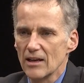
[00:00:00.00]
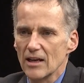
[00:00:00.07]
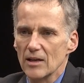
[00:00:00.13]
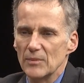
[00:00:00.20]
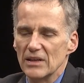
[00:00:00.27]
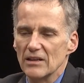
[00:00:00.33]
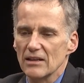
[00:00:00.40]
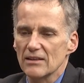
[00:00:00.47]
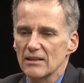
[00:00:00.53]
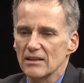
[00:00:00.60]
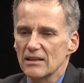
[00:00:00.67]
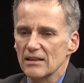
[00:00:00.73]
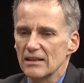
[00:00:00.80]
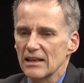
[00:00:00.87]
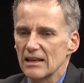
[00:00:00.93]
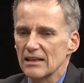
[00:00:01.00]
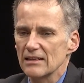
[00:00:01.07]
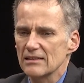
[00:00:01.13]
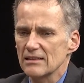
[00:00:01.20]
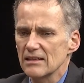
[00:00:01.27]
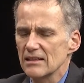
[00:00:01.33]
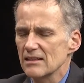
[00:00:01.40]
I mean, I think again,
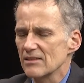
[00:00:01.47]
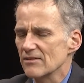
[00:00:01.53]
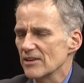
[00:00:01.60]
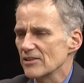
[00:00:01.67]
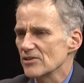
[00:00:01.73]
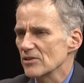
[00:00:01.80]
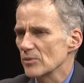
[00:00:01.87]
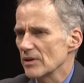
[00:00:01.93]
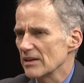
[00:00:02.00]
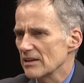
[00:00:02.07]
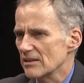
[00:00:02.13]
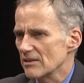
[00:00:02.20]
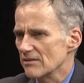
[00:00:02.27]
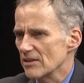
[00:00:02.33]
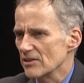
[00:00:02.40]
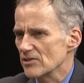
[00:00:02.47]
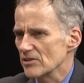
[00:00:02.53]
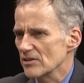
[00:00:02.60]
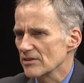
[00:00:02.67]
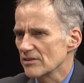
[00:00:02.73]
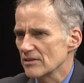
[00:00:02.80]
it's individual by individual.